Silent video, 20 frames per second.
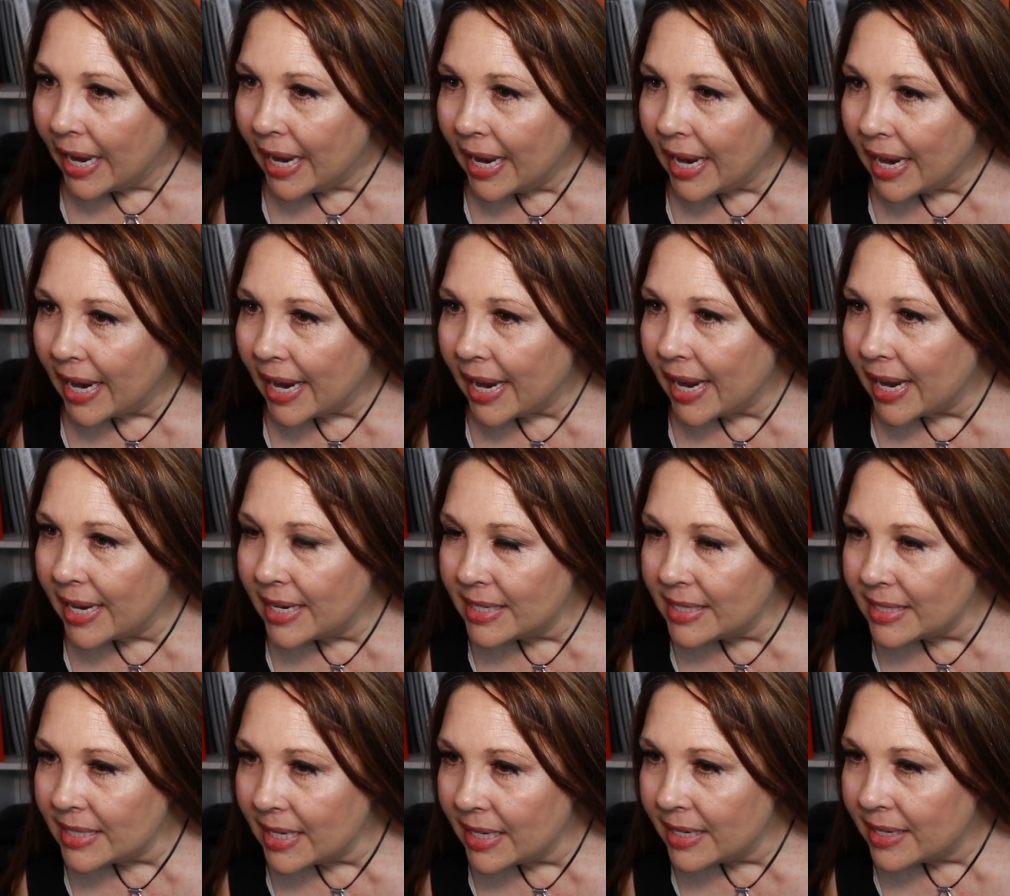And
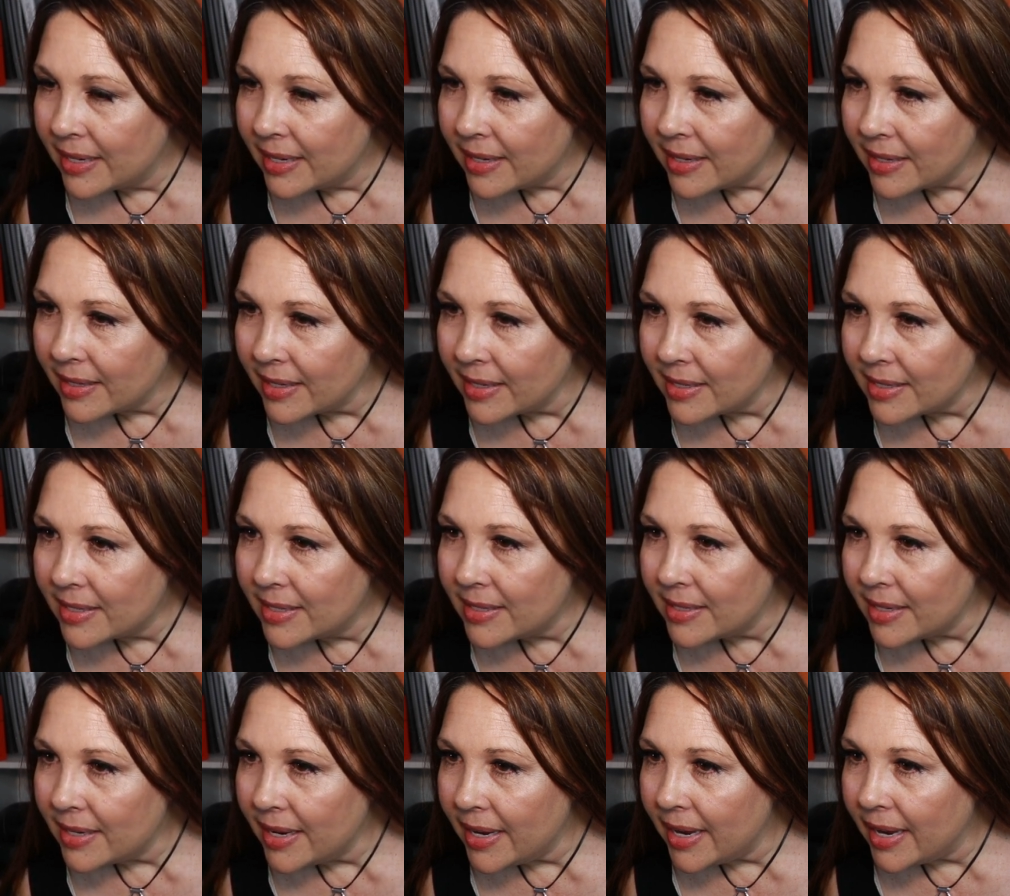let's
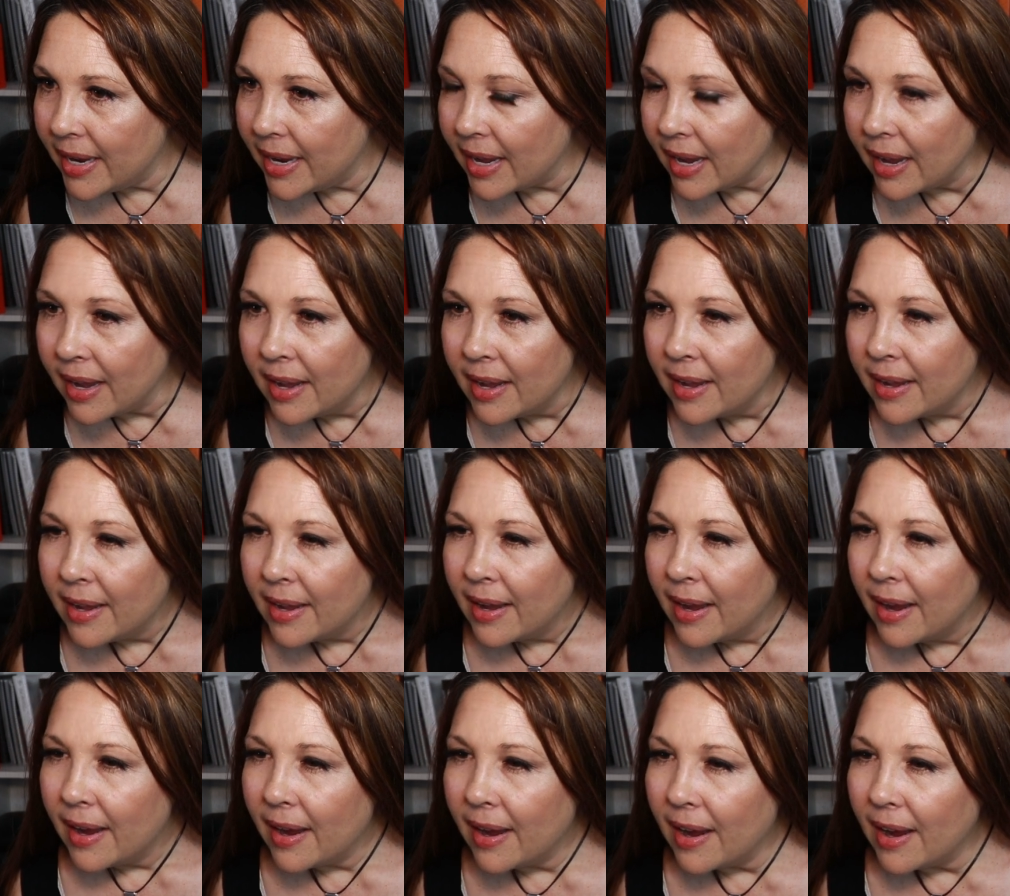see,
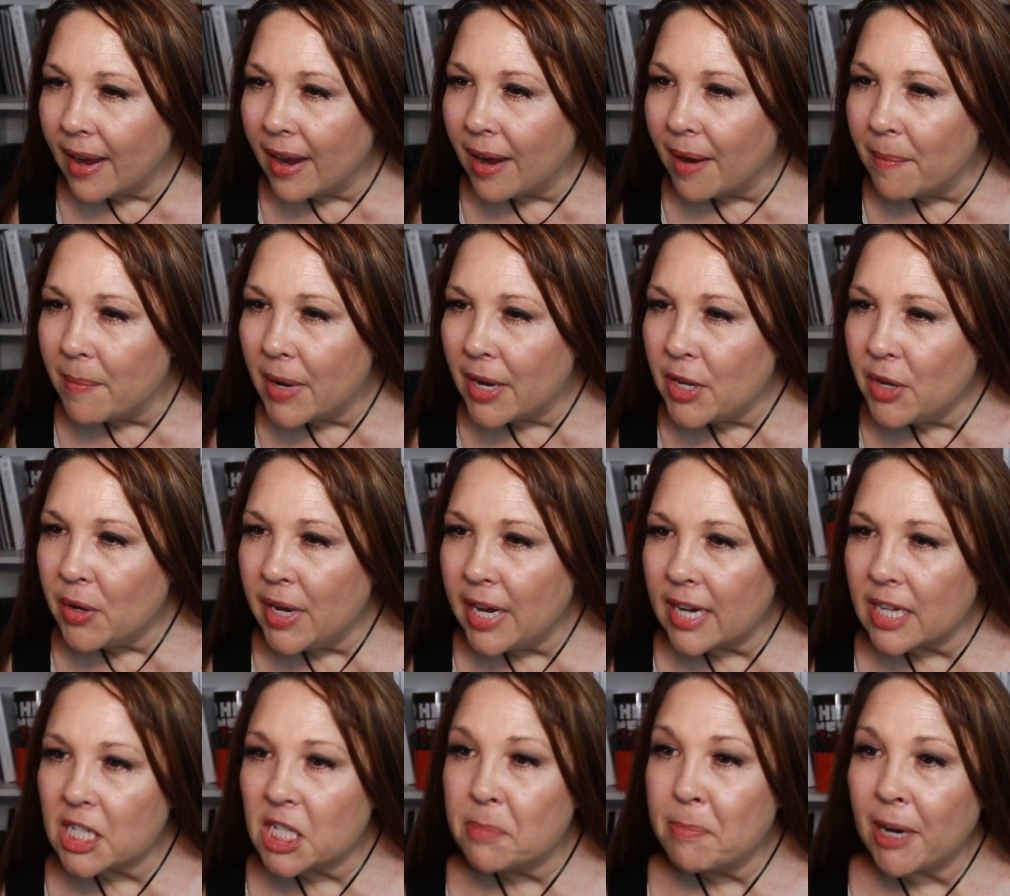you need
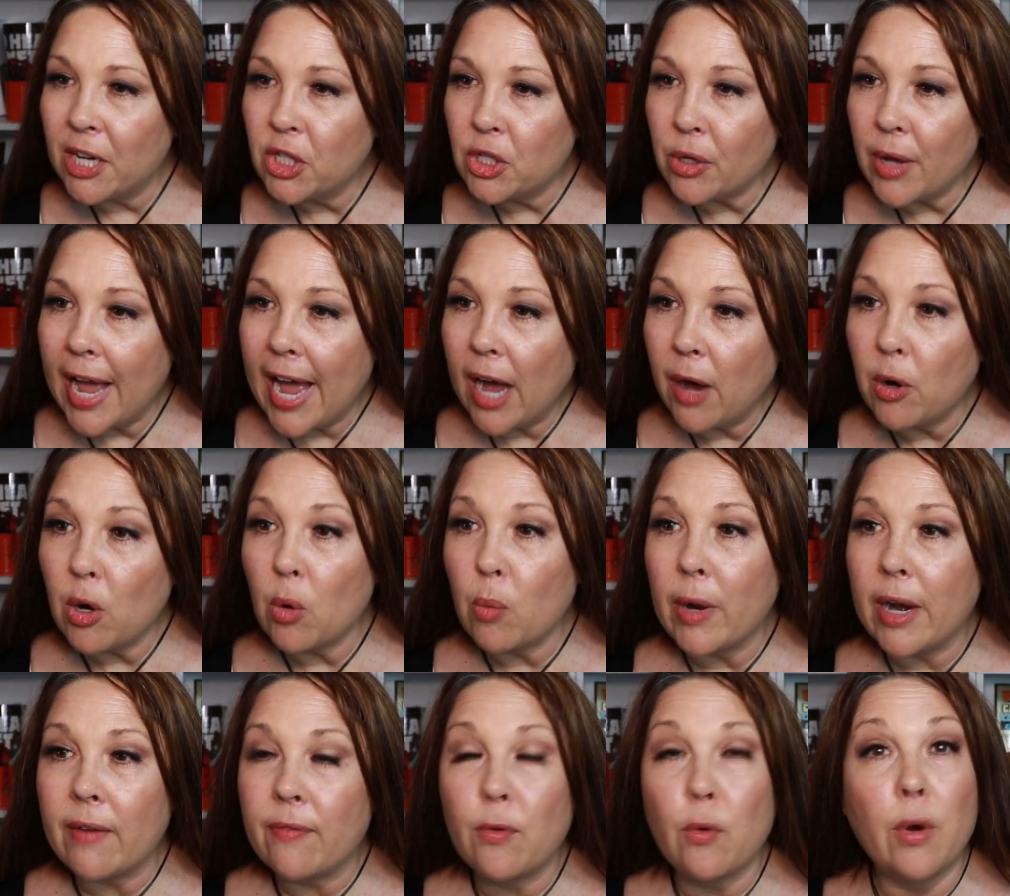a special
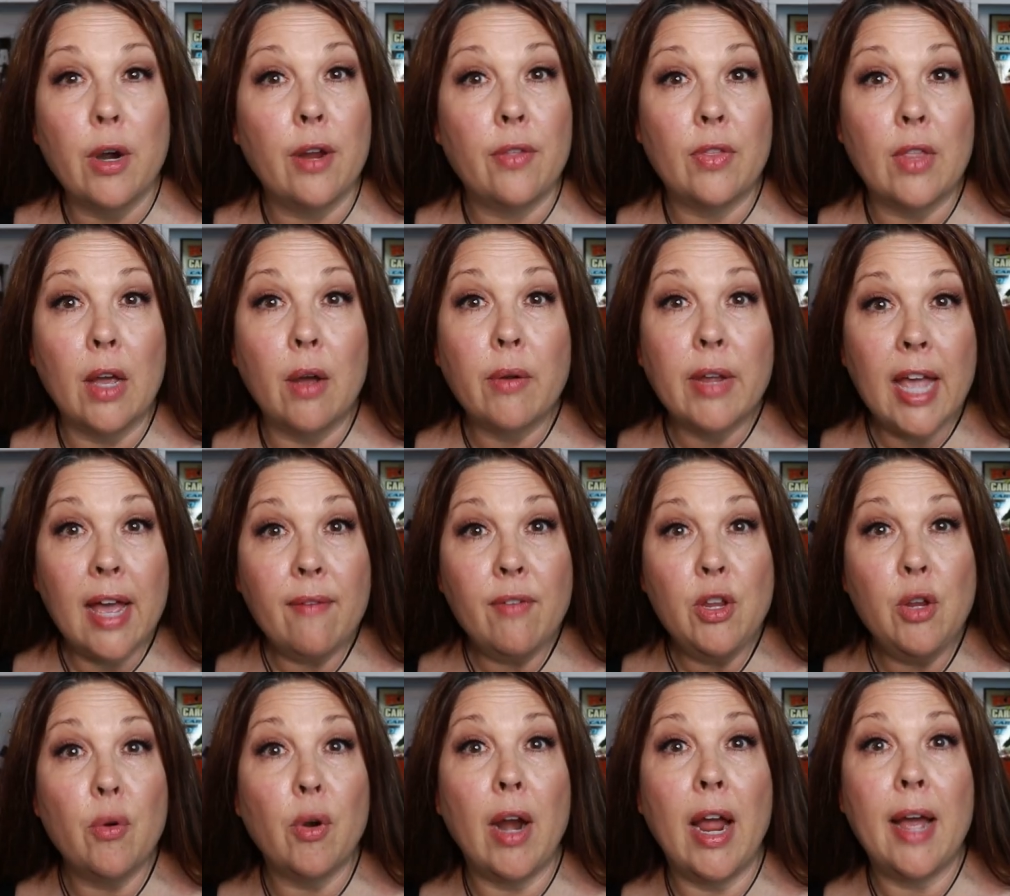outerwear for it though.
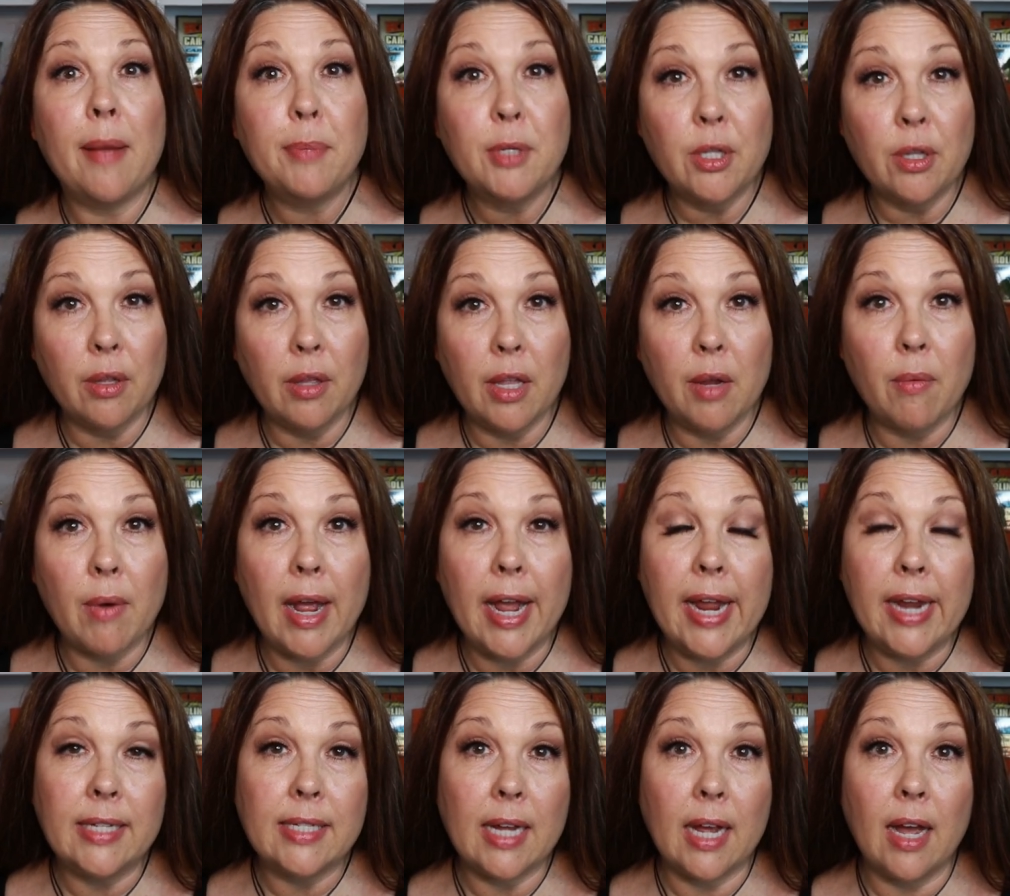Kevin, you were absolutely
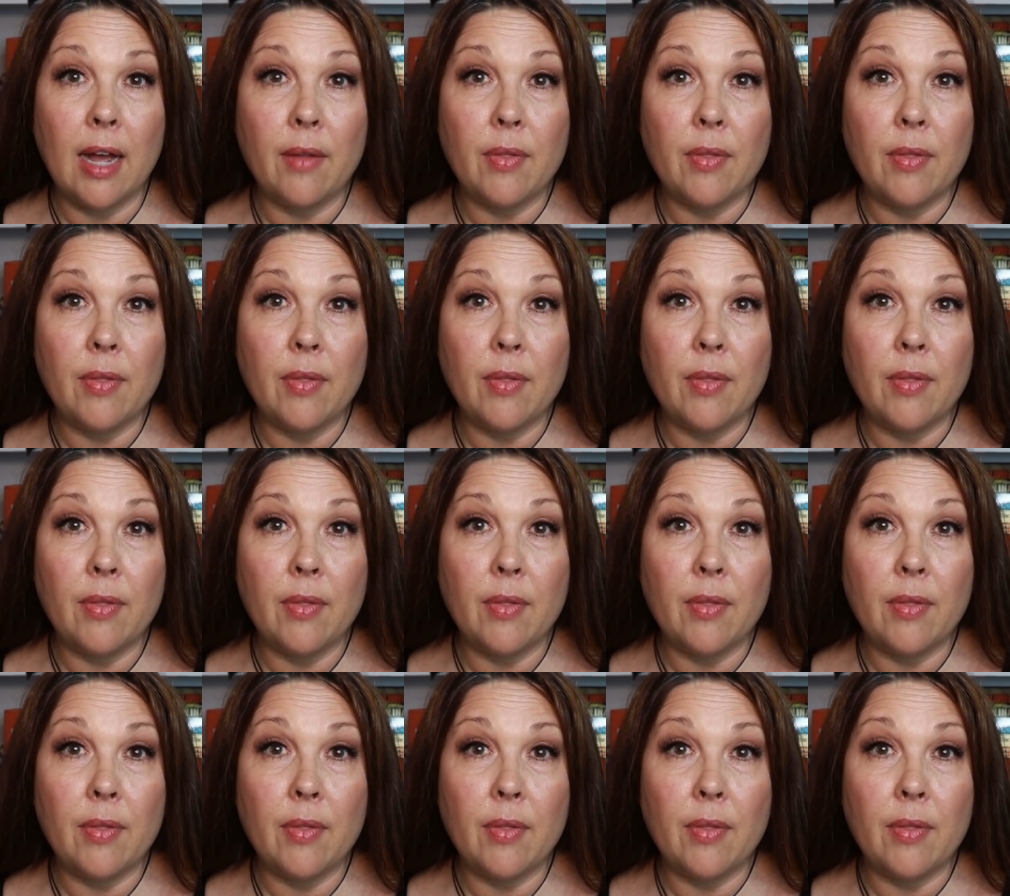right.